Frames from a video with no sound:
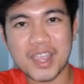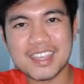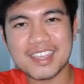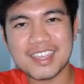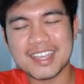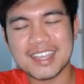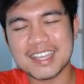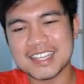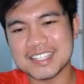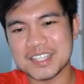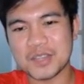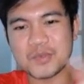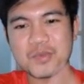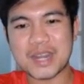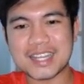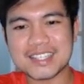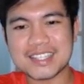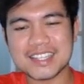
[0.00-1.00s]
way,
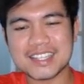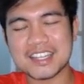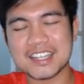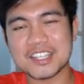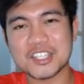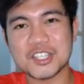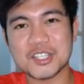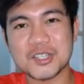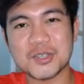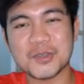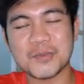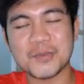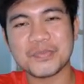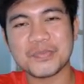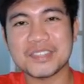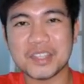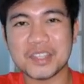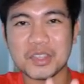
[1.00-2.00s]
directed
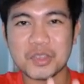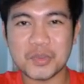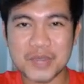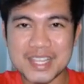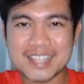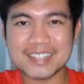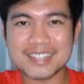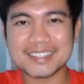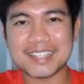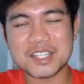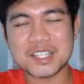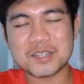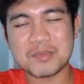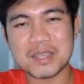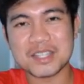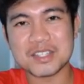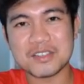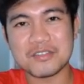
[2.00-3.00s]
to the three
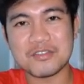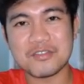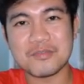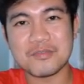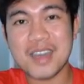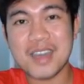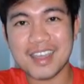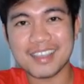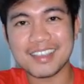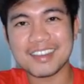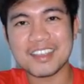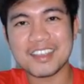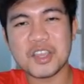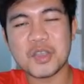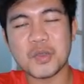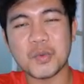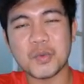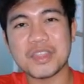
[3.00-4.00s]
classmates of
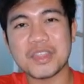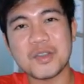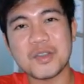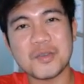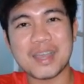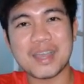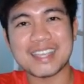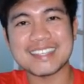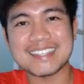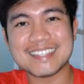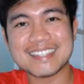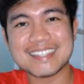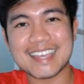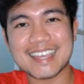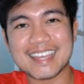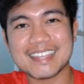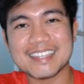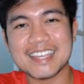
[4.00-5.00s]
mine with whom I
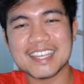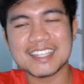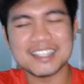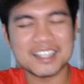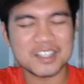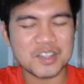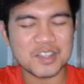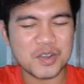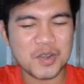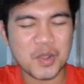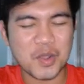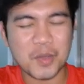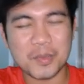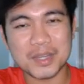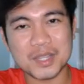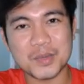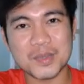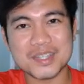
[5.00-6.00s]
said that
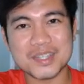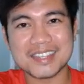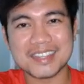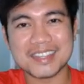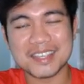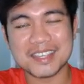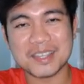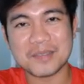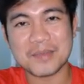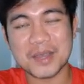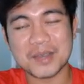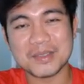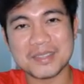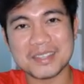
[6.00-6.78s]
nobody was thinking